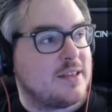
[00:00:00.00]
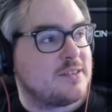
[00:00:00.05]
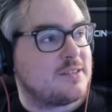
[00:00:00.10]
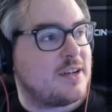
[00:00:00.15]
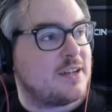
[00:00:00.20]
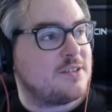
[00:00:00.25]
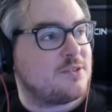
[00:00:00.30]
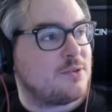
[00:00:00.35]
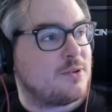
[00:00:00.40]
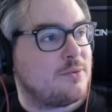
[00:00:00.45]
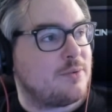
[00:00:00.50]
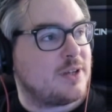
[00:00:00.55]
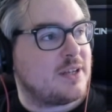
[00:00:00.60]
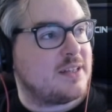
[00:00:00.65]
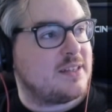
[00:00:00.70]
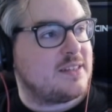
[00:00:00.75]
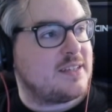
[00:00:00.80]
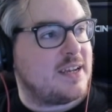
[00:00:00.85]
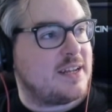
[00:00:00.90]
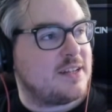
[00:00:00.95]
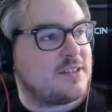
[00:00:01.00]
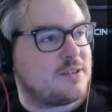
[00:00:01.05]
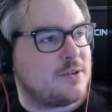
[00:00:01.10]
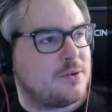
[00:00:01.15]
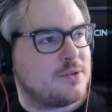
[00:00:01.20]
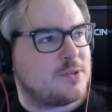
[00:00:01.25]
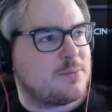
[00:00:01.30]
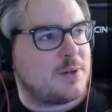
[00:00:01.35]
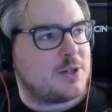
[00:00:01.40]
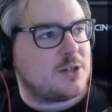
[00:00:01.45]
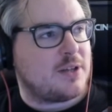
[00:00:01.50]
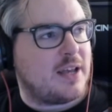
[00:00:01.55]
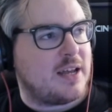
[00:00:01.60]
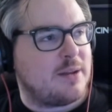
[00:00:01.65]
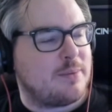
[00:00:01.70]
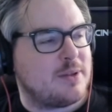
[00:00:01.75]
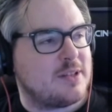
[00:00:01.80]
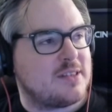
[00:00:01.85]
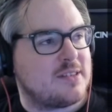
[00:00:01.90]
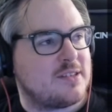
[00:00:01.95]
Side story will contain its own special
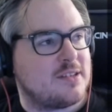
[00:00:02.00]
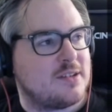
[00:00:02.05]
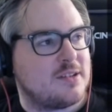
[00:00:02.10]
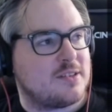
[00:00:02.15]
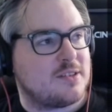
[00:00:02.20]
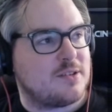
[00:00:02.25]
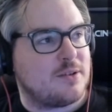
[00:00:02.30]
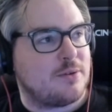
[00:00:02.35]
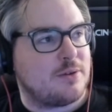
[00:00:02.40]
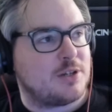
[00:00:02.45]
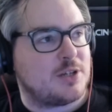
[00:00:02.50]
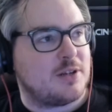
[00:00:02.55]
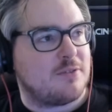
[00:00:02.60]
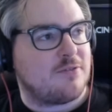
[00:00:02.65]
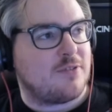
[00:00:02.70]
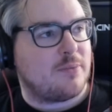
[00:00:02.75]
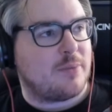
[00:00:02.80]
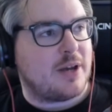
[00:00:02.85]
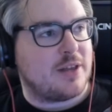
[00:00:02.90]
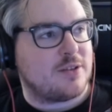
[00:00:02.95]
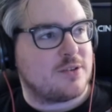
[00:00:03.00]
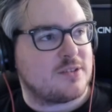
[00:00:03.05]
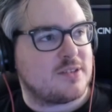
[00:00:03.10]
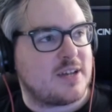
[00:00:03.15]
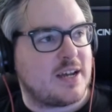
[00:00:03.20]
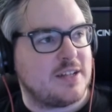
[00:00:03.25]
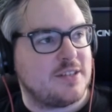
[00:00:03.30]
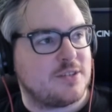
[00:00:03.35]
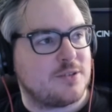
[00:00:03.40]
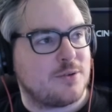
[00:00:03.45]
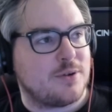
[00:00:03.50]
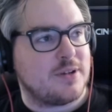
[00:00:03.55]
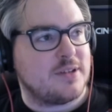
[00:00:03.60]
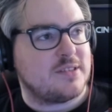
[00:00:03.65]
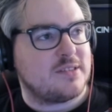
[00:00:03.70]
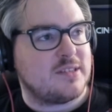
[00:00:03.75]
elements to distinguish it from other side stories,